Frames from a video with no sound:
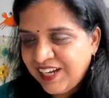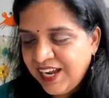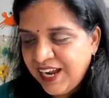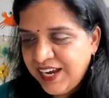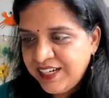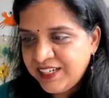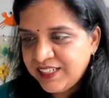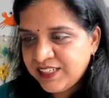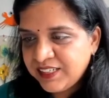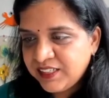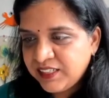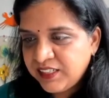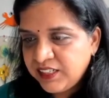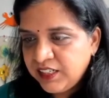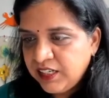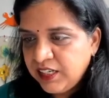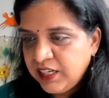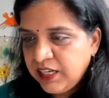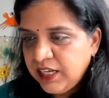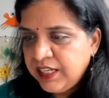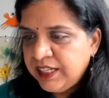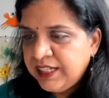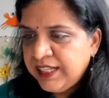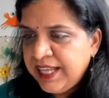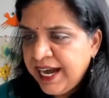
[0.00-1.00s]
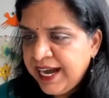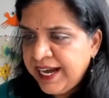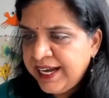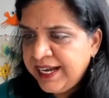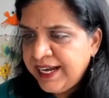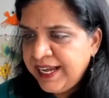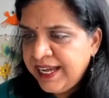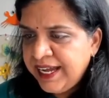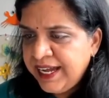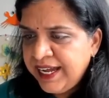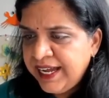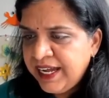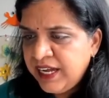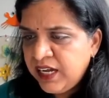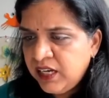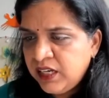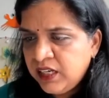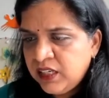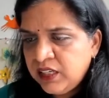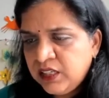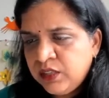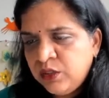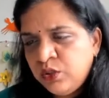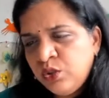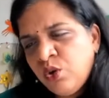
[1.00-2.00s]
Right?
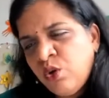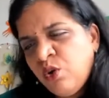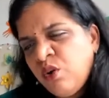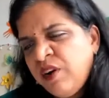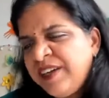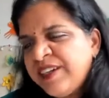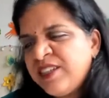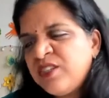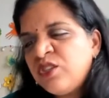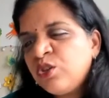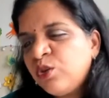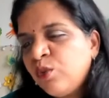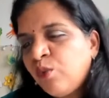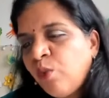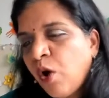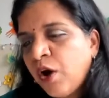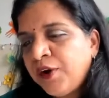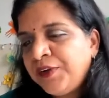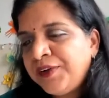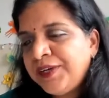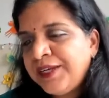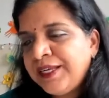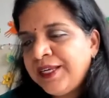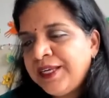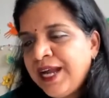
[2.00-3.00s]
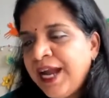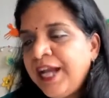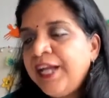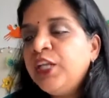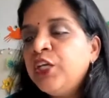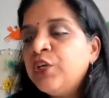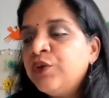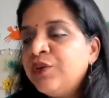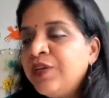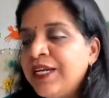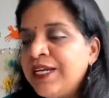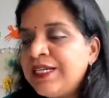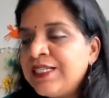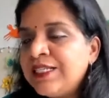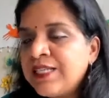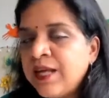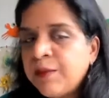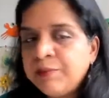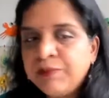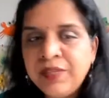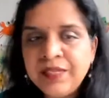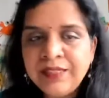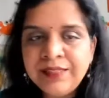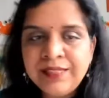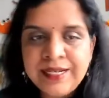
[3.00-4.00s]
Tendly. No, it's too watery, right? You need
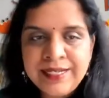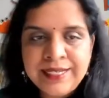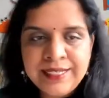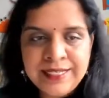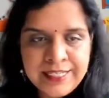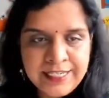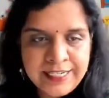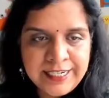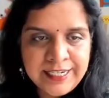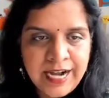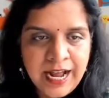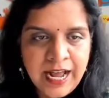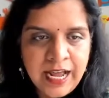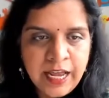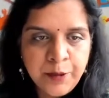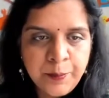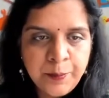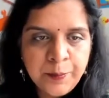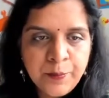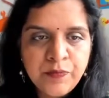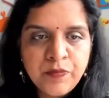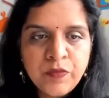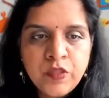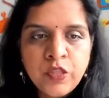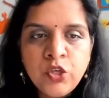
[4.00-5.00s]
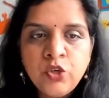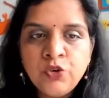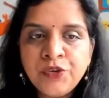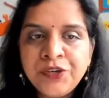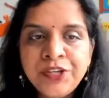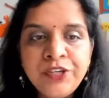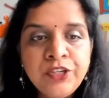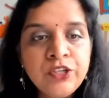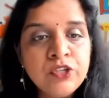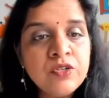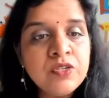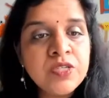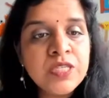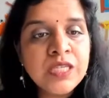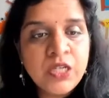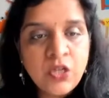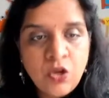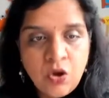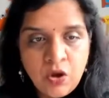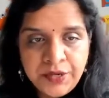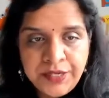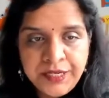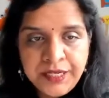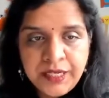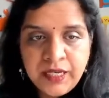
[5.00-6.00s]
something that is dry. You can use an
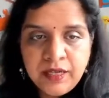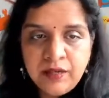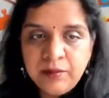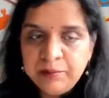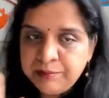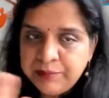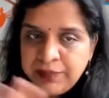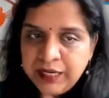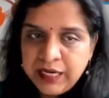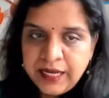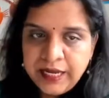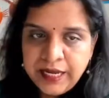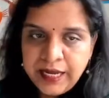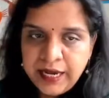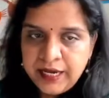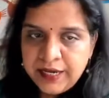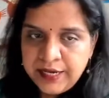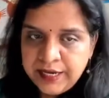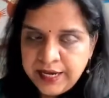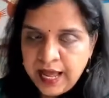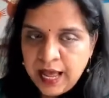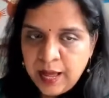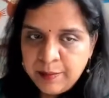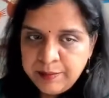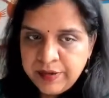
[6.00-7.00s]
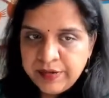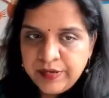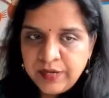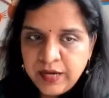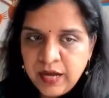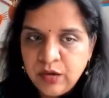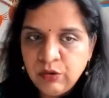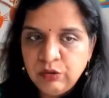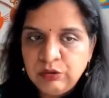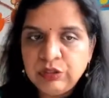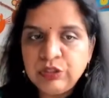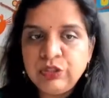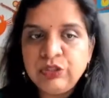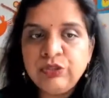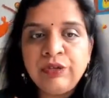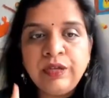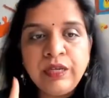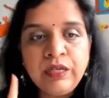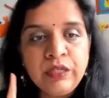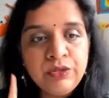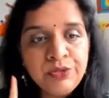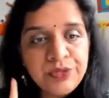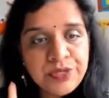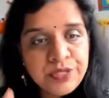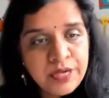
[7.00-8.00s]
onion, but again, dab it out. You
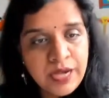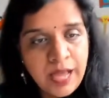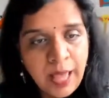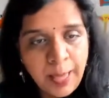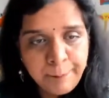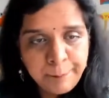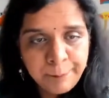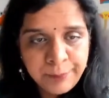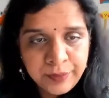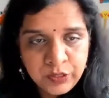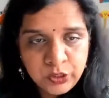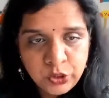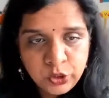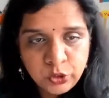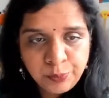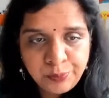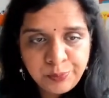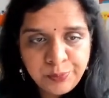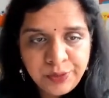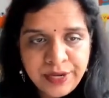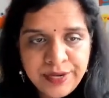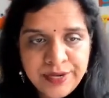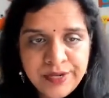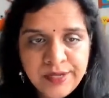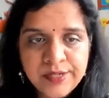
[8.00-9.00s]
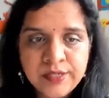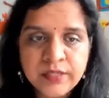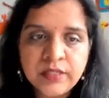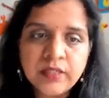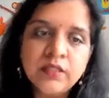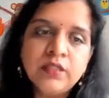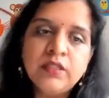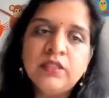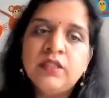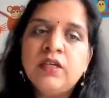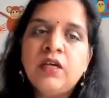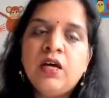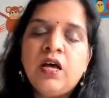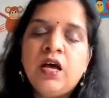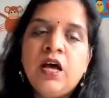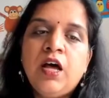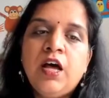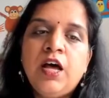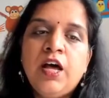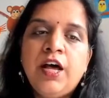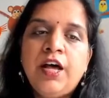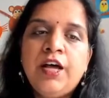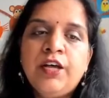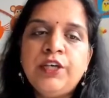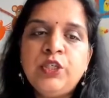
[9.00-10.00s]
can use an apple to print.
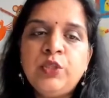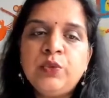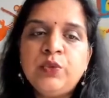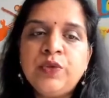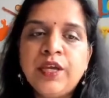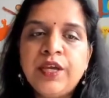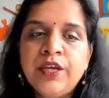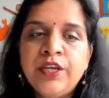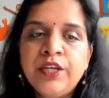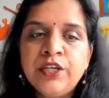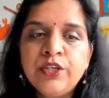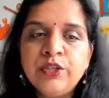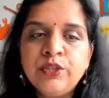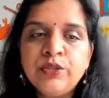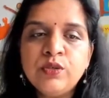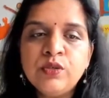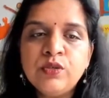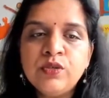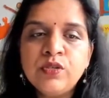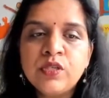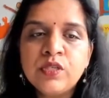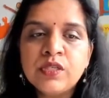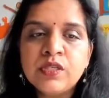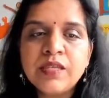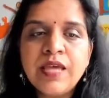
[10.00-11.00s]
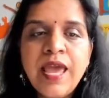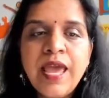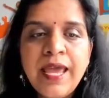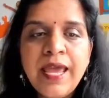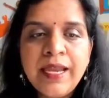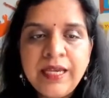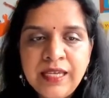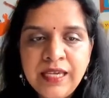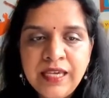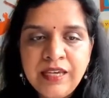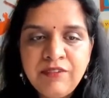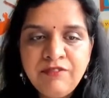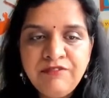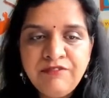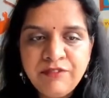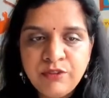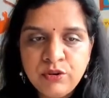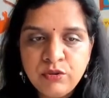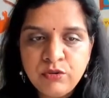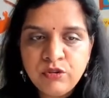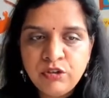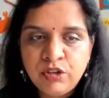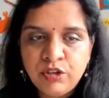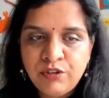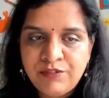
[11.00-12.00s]
You can use any
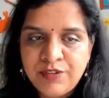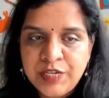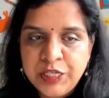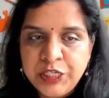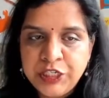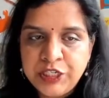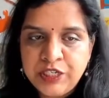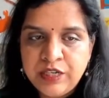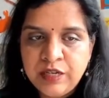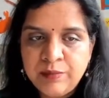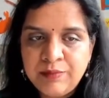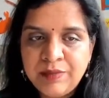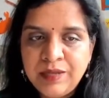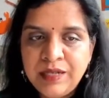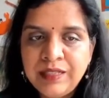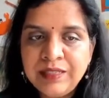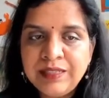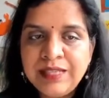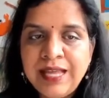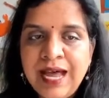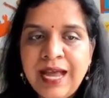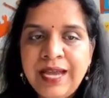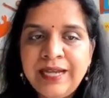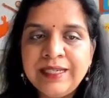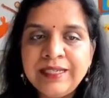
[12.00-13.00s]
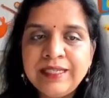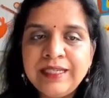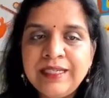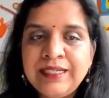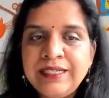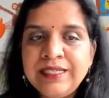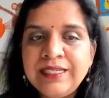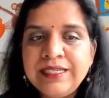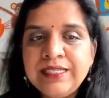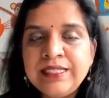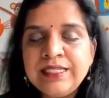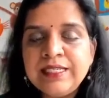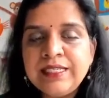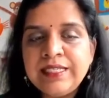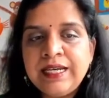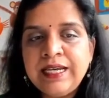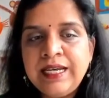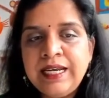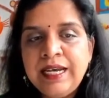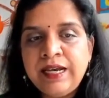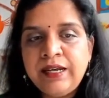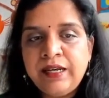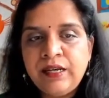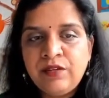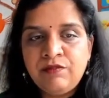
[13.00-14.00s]
fruit or vegetable that is
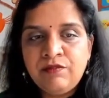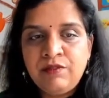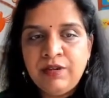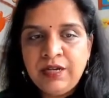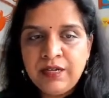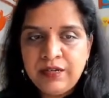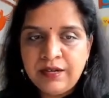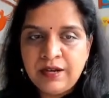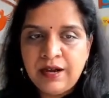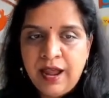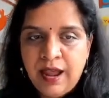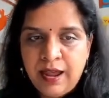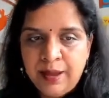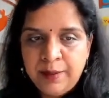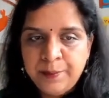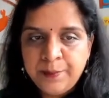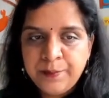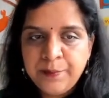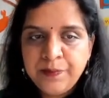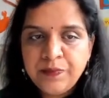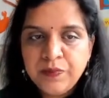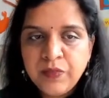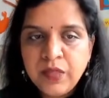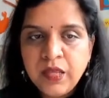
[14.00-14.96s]
relatively dry.